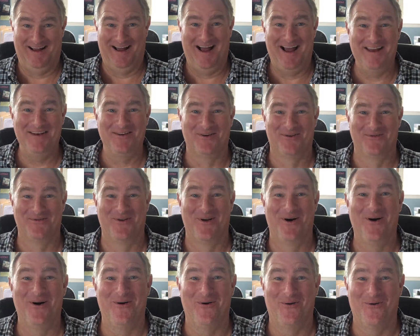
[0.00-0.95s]
I don't
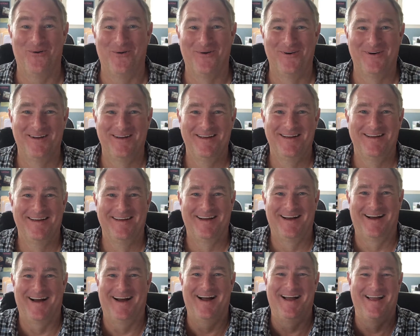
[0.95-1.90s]
know.
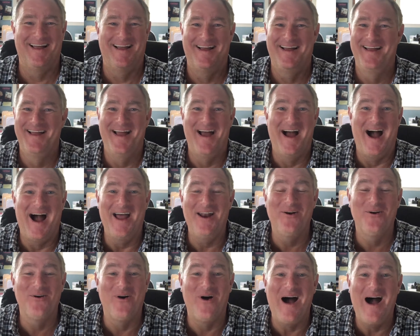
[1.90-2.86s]
I
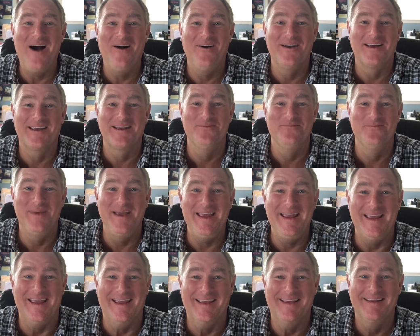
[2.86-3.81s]
don't know how it can
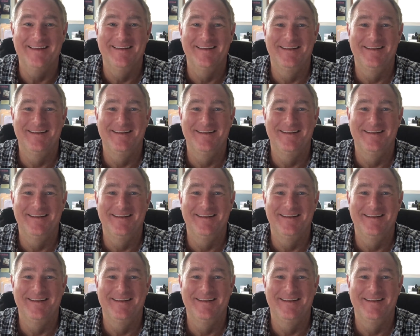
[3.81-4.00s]
be.